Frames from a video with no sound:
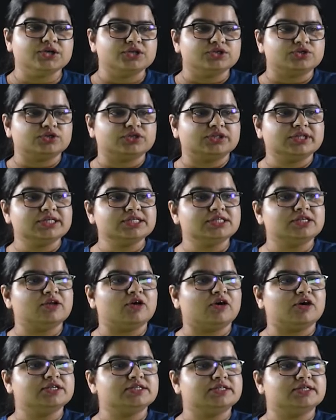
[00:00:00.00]
So this
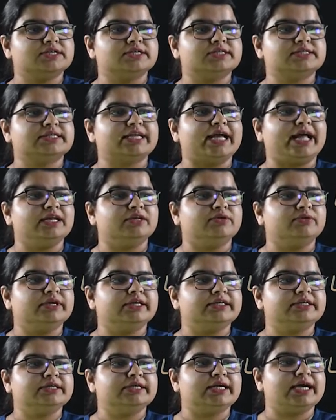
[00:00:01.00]
loss is
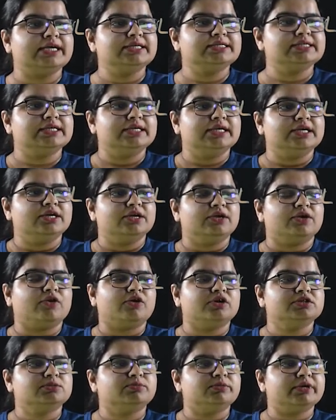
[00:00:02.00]
calculated as
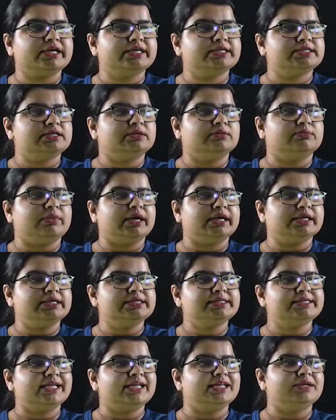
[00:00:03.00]
cost price
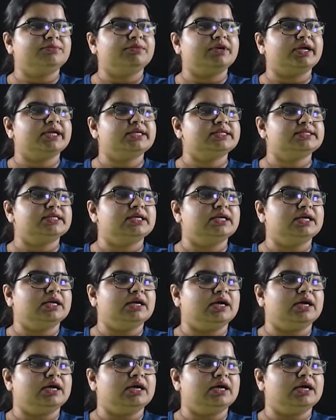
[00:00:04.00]
minus selling price